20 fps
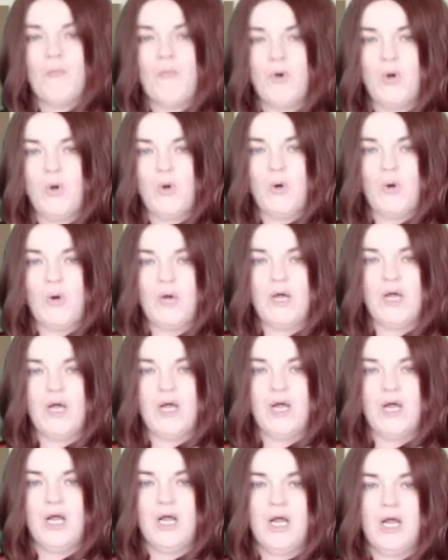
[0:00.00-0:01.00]

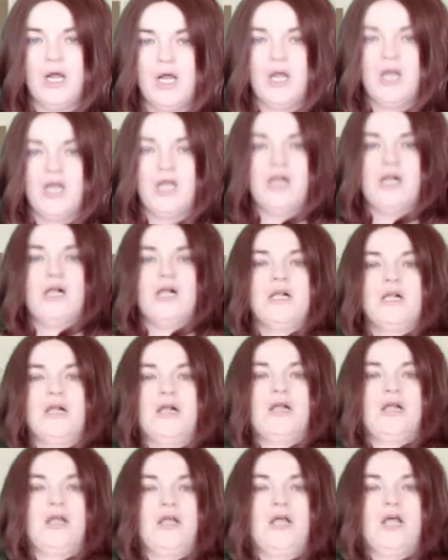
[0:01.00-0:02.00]
Lowest.
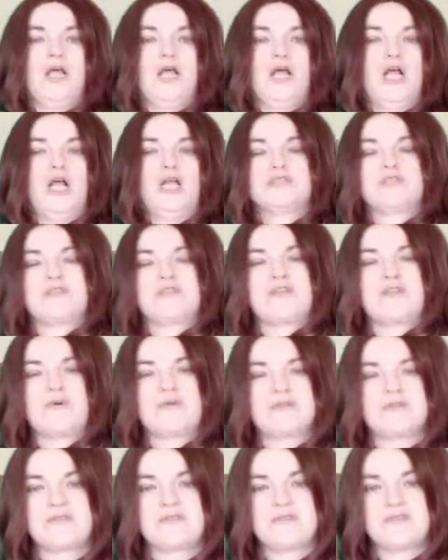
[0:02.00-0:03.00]
So the
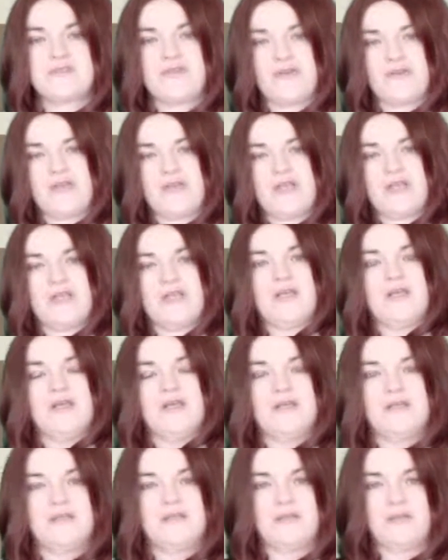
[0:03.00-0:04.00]
ones that sound like,
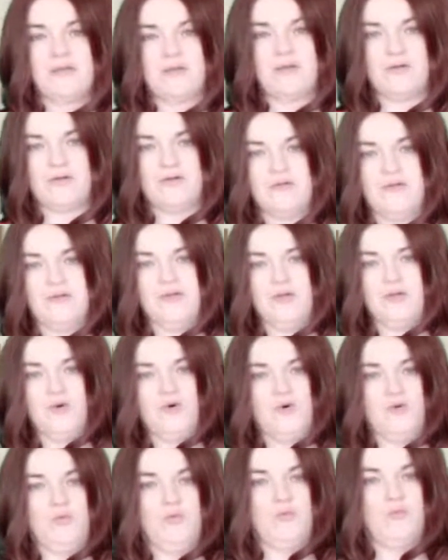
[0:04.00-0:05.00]
you know,
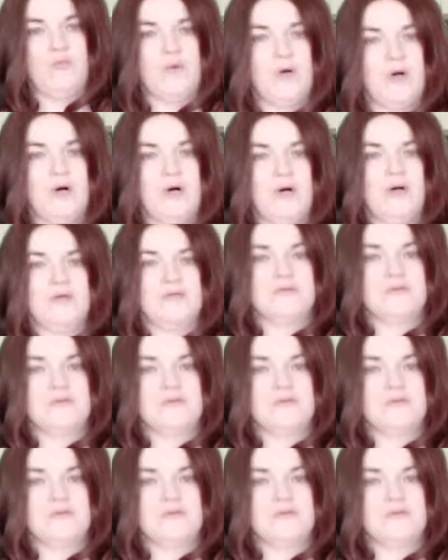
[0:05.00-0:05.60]
oompa,